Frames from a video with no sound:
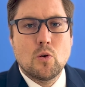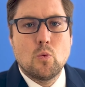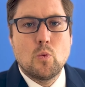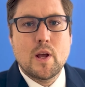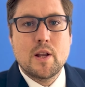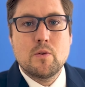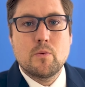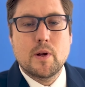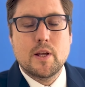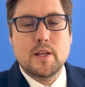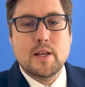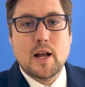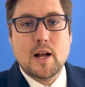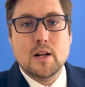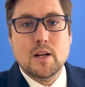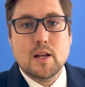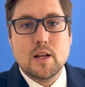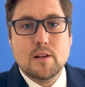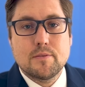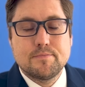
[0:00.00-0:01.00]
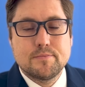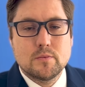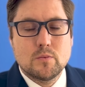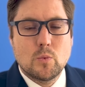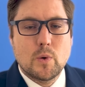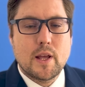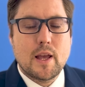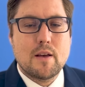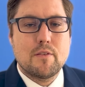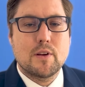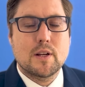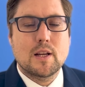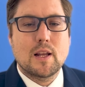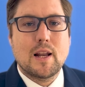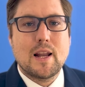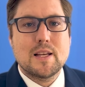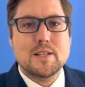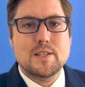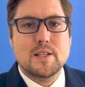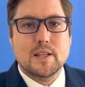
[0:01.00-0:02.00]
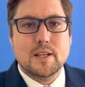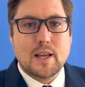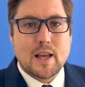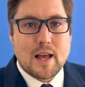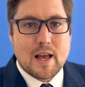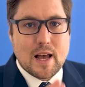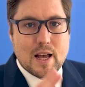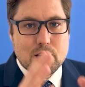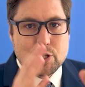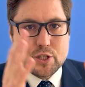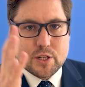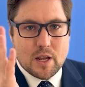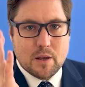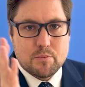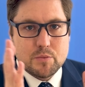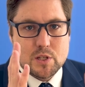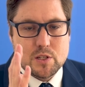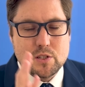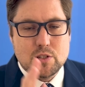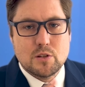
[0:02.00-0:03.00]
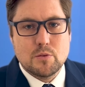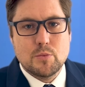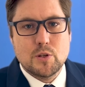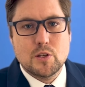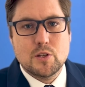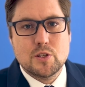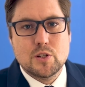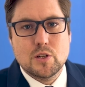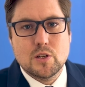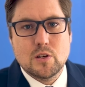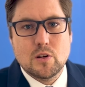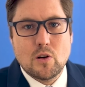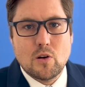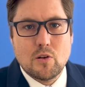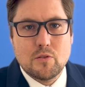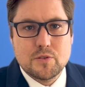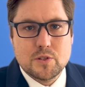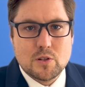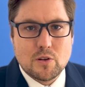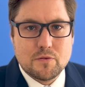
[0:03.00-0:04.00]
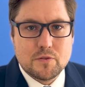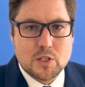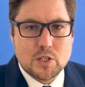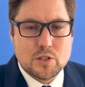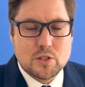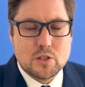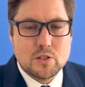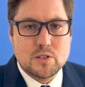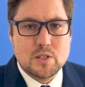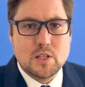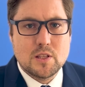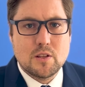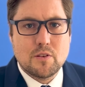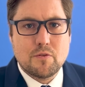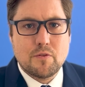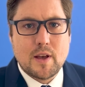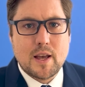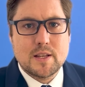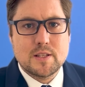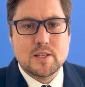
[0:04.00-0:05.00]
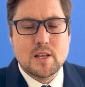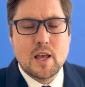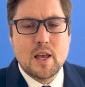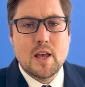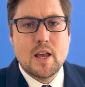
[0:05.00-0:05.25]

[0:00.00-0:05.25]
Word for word: When we're younger, we have a classic heart-shaped distribution of soft tissues in the face